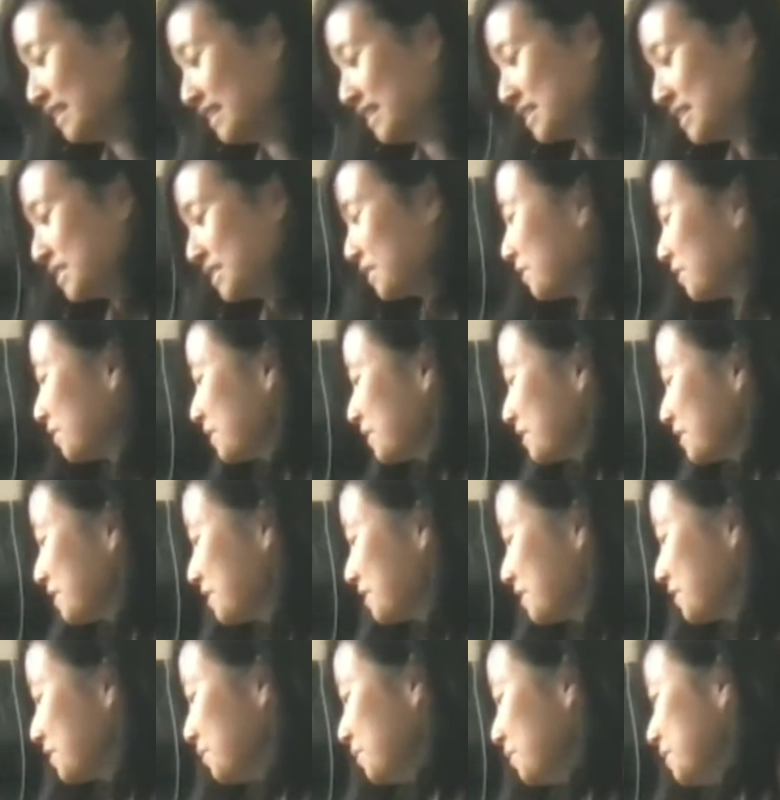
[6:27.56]
So this
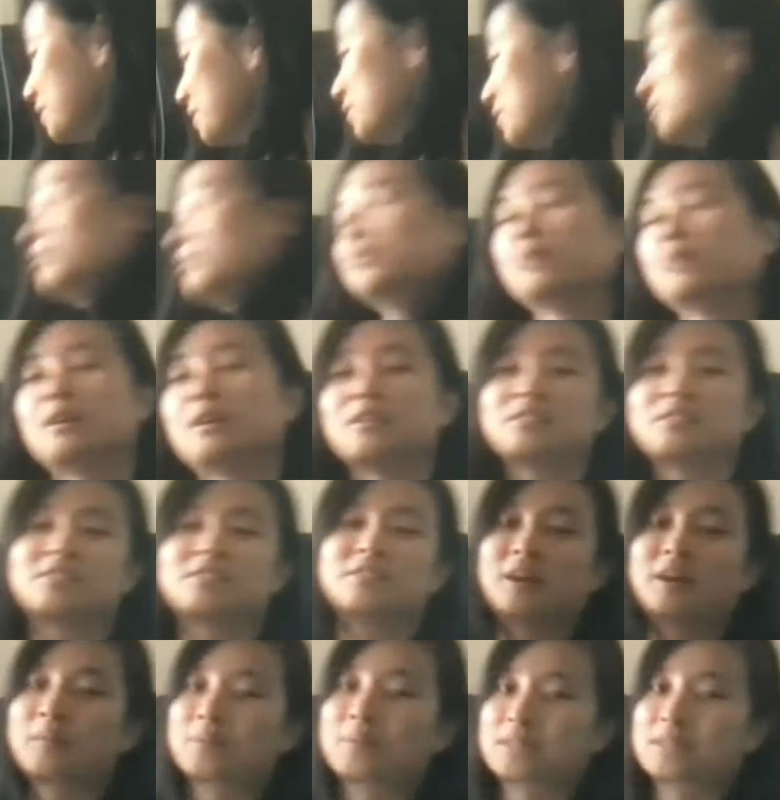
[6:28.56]
is going to also
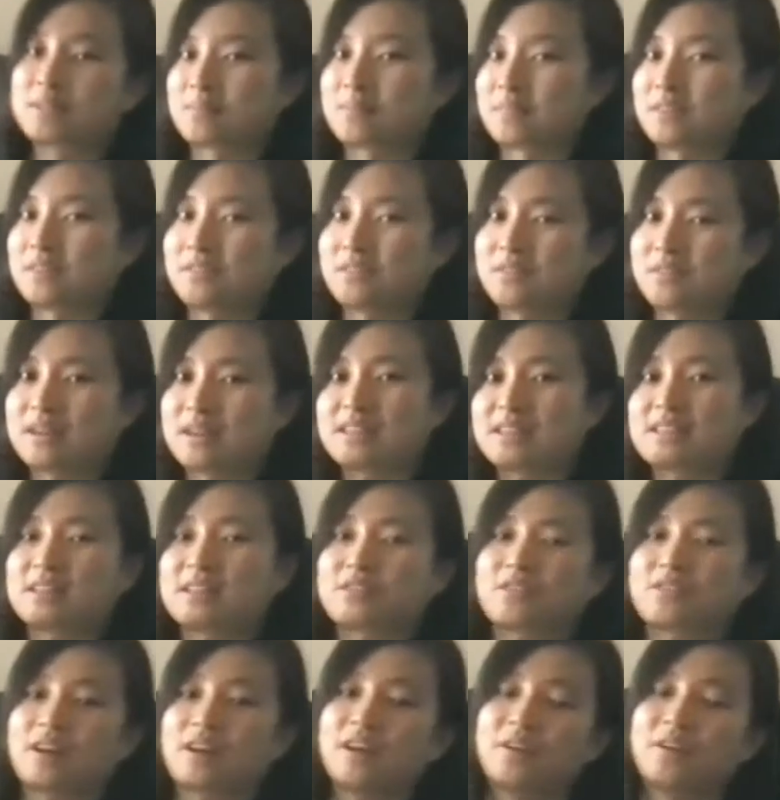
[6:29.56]
not be something you guys
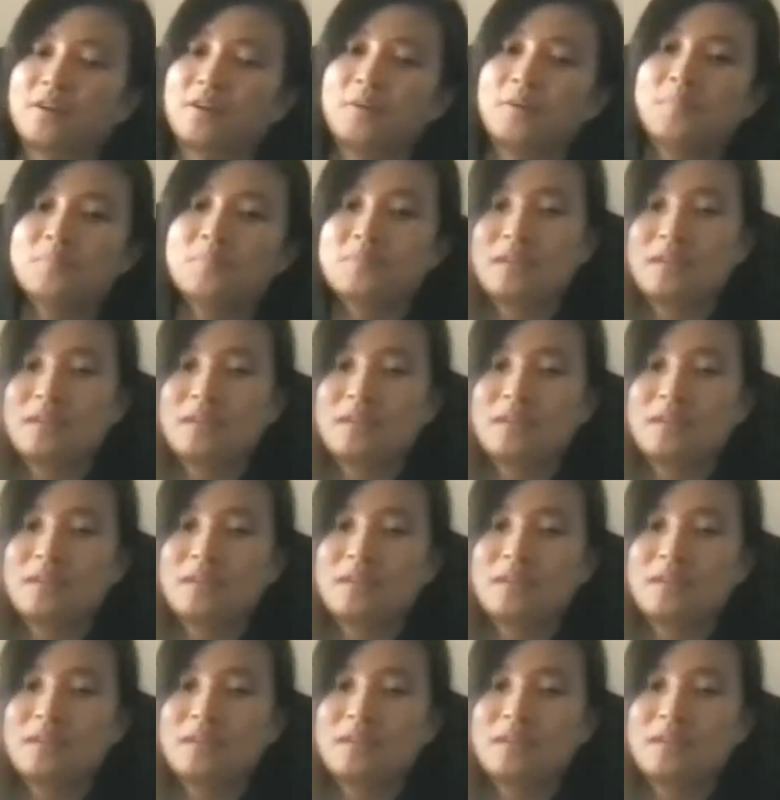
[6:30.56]
can try at home.